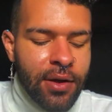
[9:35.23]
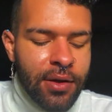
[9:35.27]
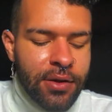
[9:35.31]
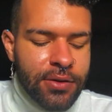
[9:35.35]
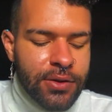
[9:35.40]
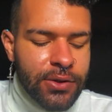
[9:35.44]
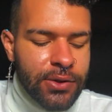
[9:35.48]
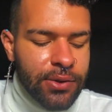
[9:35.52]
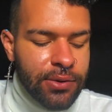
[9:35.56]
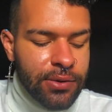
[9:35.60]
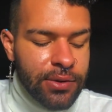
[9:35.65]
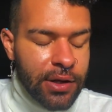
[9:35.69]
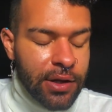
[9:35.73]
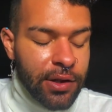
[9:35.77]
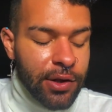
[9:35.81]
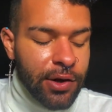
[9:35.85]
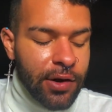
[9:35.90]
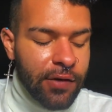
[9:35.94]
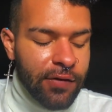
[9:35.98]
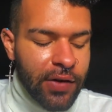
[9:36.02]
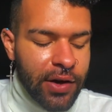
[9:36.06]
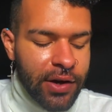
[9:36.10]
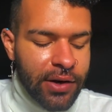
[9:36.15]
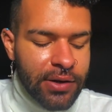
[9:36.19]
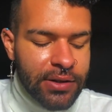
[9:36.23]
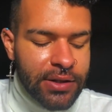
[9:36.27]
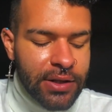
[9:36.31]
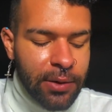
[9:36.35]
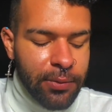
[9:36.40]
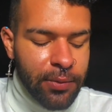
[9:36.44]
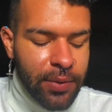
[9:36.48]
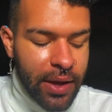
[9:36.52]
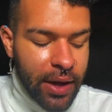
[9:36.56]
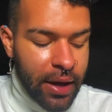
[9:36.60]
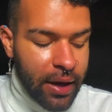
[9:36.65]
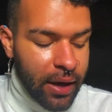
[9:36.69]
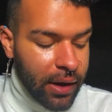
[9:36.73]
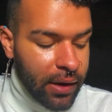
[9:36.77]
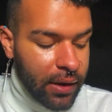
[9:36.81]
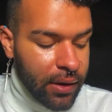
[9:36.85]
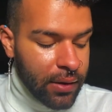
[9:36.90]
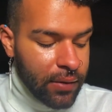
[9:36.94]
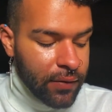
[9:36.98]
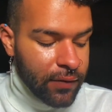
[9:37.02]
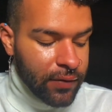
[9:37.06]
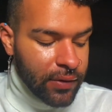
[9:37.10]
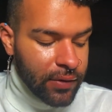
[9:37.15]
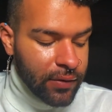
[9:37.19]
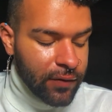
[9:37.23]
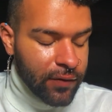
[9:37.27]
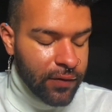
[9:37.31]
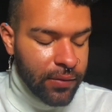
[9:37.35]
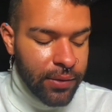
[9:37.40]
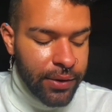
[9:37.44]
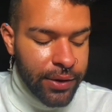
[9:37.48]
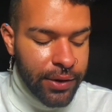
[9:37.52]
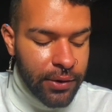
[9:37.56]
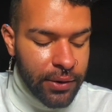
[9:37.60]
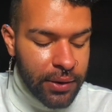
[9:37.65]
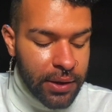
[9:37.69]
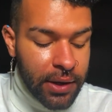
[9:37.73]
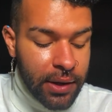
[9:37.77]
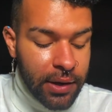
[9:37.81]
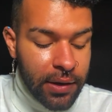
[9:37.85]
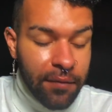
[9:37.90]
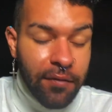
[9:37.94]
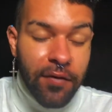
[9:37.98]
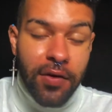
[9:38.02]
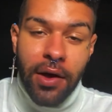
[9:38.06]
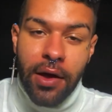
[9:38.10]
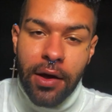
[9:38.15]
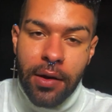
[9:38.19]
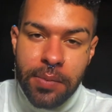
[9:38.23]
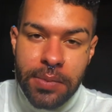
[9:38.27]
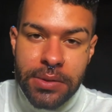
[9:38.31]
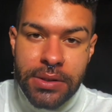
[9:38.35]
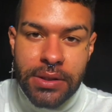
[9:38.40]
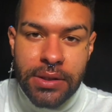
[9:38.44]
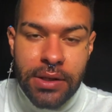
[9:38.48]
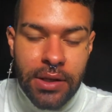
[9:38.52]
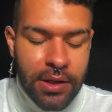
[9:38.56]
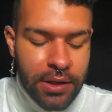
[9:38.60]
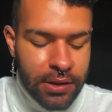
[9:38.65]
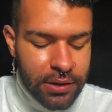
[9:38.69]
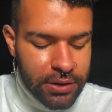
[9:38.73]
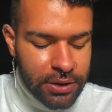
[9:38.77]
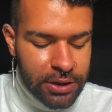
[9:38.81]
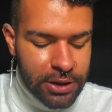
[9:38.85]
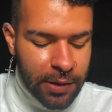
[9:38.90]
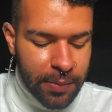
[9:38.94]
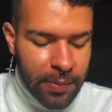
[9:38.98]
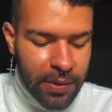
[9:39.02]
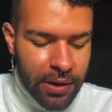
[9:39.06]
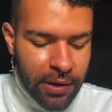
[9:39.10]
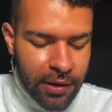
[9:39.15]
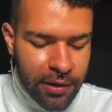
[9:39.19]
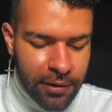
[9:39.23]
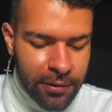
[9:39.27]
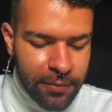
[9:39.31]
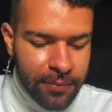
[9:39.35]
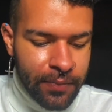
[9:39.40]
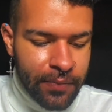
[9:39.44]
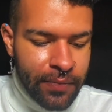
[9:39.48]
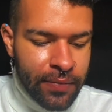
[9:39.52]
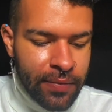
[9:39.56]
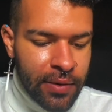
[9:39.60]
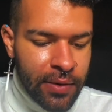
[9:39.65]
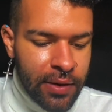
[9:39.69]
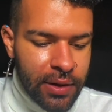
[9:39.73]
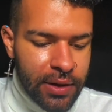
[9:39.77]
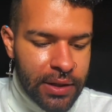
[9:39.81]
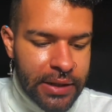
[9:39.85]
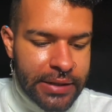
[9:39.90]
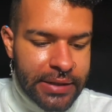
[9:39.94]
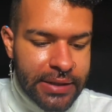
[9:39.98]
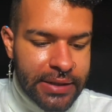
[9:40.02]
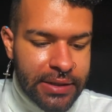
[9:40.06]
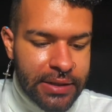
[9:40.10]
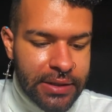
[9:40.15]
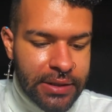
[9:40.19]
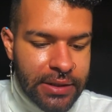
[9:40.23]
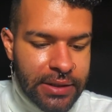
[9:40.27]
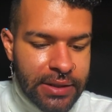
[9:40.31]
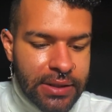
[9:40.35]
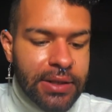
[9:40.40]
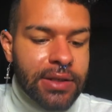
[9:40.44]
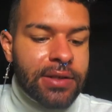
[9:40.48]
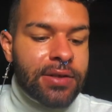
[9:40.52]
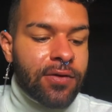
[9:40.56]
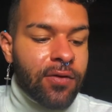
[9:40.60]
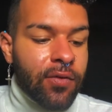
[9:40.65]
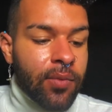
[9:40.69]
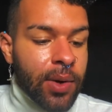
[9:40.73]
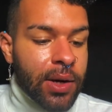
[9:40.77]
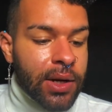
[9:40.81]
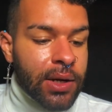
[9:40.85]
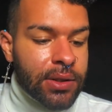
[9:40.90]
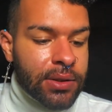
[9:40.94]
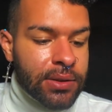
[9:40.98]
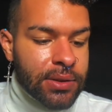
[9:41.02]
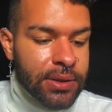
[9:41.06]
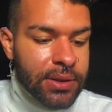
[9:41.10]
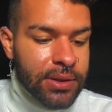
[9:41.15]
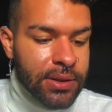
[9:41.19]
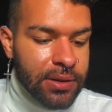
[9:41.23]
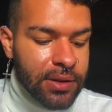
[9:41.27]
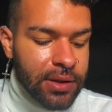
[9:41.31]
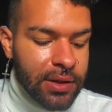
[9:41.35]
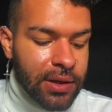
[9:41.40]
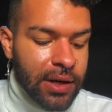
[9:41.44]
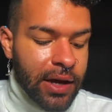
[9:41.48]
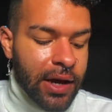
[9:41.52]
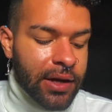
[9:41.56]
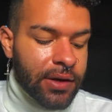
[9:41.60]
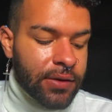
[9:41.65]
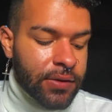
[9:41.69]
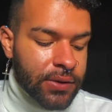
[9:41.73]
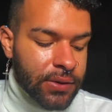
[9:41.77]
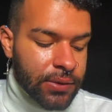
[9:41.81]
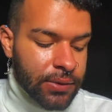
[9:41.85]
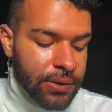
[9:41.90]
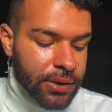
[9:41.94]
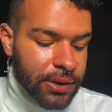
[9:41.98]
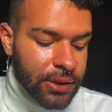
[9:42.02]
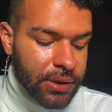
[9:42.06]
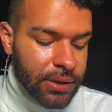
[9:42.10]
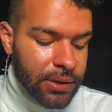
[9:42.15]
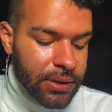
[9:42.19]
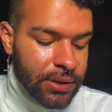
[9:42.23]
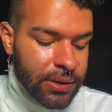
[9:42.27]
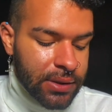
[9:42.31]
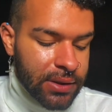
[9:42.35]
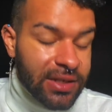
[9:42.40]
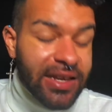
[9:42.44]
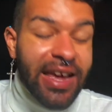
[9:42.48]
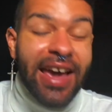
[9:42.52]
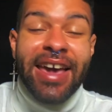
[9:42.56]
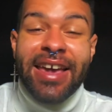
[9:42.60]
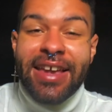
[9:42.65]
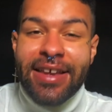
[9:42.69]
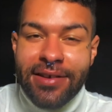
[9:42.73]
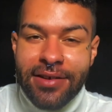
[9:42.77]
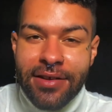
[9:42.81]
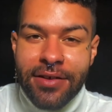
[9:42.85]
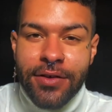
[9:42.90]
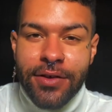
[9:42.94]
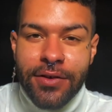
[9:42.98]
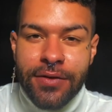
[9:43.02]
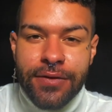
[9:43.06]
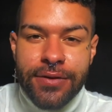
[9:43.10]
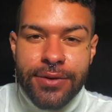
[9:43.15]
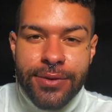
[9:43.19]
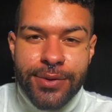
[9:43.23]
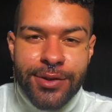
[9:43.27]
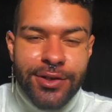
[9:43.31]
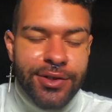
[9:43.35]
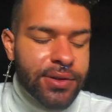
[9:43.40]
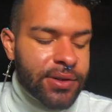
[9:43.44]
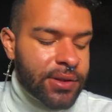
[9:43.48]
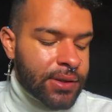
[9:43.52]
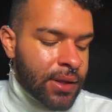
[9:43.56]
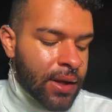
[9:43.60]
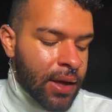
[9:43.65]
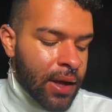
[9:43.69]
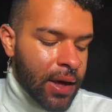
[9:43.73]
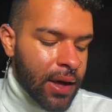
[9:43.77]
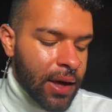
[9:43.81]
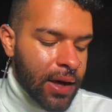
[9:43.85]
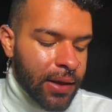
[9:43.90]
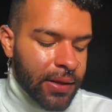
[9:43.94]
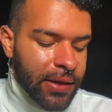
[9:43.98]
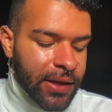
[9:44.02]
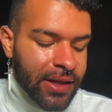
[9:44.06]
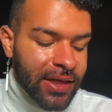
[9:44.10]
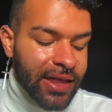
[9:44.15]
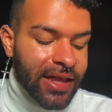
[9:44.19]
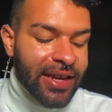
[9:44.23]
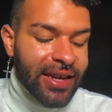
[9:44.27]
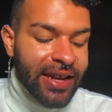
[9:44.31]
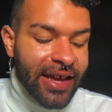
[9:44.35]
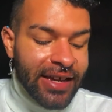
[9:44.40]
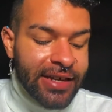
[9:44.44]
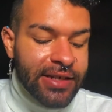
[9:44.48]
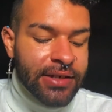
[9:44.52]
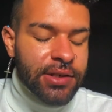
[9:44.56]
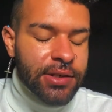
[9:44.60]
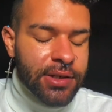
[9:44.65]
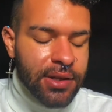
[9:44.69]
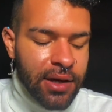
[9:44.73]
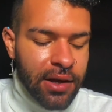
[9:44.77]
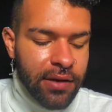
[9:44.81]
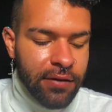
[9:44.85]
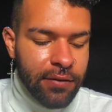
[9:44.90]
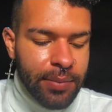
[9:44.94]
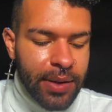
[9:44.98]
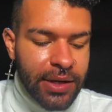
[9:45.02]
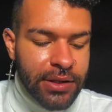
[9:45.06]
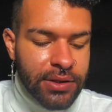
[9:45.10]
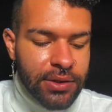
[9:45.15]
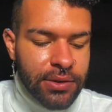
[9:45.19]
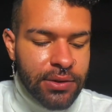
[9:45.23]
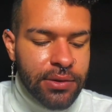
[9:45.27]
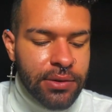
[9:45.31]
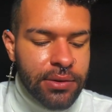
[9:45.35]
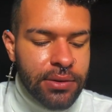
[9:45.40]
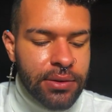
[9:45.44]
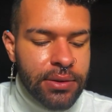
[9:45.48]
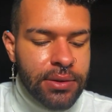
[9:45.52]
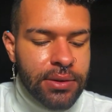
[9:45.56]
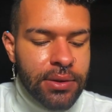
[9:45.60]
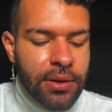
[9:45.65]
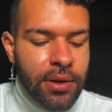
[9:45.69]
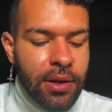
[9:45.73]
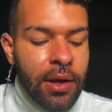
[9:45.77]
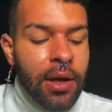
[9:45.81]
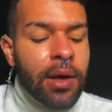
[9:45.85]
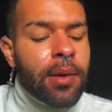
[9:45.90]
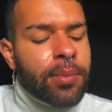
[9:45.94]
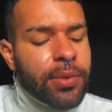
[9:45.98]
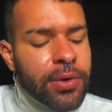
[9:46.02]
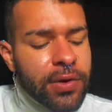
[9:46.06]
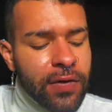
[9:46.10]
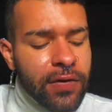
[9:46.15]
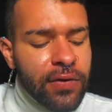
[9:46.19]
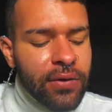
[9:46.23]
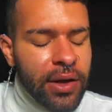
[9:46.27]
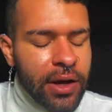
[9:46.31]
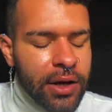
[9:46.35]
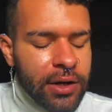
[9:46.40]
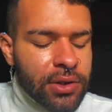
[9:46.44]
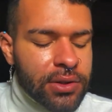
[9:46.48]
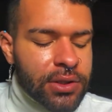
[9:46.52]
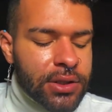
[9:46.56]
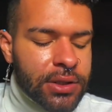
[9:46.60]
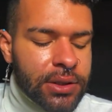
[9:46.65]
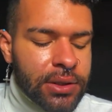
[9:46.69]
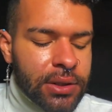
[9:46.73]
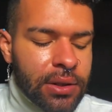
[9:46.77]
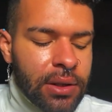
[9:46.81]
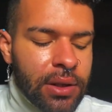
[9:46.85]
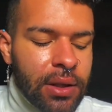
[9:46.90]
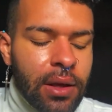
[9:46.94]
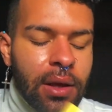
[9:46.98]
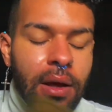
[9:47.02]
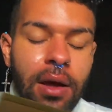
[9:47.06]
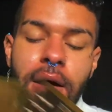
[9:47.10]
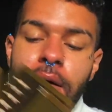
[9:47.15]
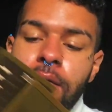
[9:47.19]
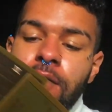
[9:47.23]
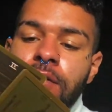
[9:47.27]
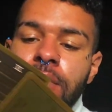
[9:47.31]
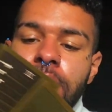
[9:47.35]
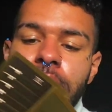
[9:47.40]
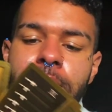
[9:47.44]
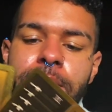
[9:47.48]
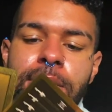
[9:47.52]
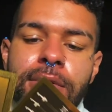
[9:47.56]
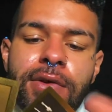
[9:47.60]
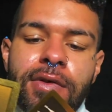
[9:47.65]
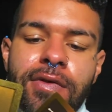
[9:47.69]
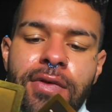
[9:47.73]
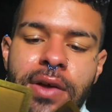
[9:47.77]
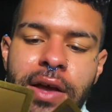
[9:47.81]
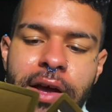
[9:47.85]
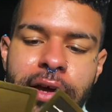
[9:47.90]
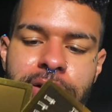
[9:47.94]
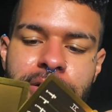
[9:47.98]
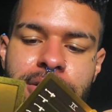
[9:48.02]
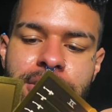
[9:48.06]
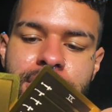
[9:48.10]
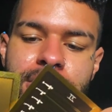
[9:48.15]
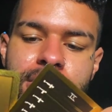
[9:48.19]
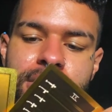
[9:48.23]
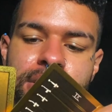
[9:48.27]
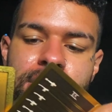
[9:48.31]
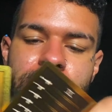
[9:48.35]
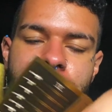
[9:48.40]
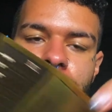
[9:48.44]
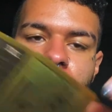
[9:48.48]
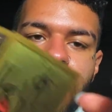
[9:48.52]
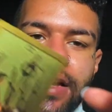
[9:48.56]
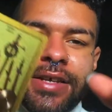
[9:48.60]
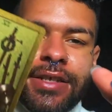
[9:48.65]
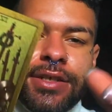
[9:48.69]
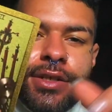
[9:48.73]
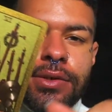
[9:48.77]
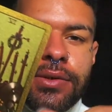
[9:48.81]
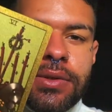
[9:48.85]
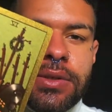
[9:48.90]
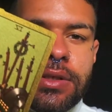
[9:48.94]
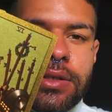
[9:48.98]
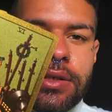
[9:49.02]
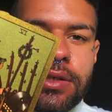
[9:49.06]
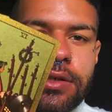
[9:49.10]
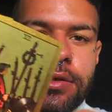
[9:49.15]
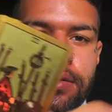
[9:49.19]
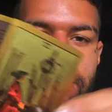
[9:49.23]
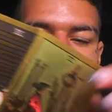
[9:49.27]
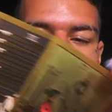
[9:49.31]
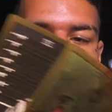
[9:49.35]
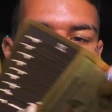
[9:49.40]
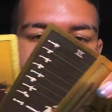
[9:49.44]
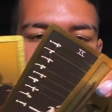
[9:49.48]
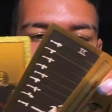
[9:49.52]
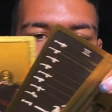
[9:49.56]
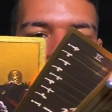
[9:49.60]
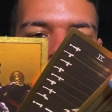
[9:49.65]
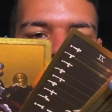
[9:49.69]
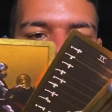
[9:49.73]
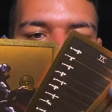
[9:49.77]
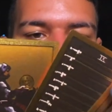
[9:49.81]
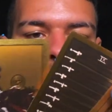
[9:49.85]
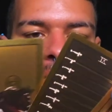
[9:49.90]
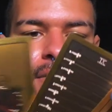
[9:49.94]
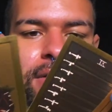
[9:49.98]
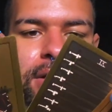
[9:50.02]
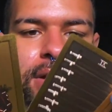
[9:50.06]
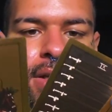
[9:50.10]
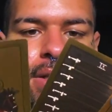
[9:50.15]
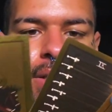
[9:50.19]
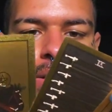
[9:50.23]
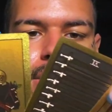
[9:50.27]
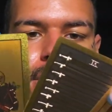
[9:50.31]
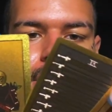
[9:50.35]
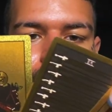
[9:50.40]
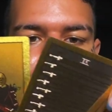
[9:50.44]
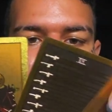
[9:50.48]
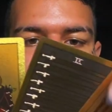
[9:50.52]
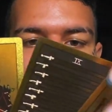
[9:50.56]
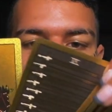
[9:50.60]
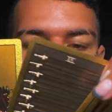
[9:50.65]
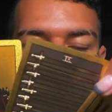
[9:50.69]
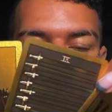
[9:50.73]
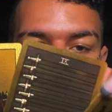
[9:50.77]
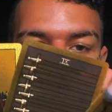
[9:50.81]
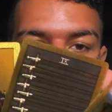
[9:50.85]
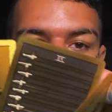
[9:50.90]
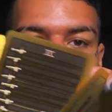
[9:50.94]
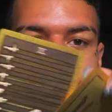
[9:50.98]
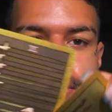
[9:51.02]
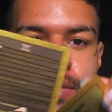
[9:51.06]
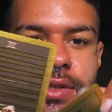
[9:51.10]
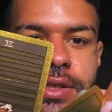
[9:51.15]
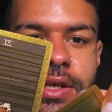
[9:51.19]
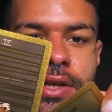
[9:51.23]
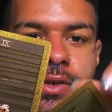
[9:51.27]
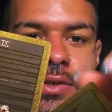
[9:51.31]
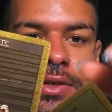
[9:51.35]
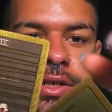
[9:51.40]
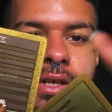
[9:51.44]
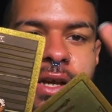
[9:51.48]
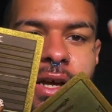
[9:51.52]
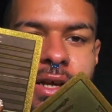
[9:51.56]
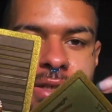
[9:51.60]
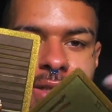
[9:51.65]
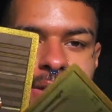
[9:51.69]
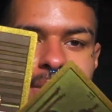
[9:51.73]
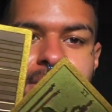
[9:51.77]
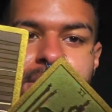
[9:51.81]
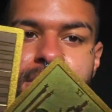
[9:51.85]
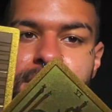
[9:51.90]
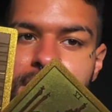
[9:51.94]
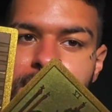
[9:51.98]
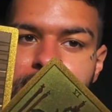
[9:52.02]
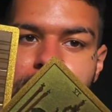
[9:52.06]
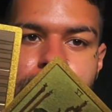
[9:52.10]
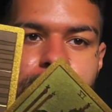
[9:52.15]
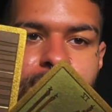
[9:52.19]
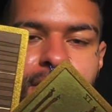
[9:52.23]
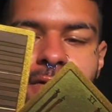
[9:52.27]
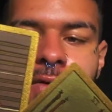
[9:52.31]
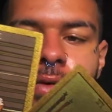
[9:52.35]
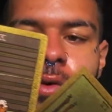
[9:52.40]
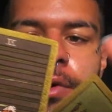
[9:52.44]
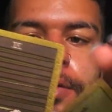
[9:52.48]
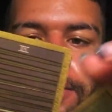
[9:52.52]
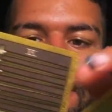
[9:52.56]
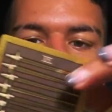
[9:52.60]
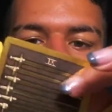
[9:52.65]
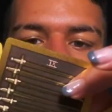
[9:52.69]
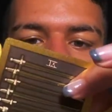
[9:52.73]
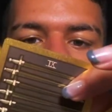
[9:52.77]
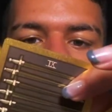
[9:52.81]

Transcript: So the clarifiers that we have for your King of Cups, Gemini, is the Six of Wands, the Nine of Swords, Nine of Swords, and then the Knight of Pentacles. Beautiful energy, really beautiful energy. I do see you coming out of this Nine of Swords energy, as I was saying before.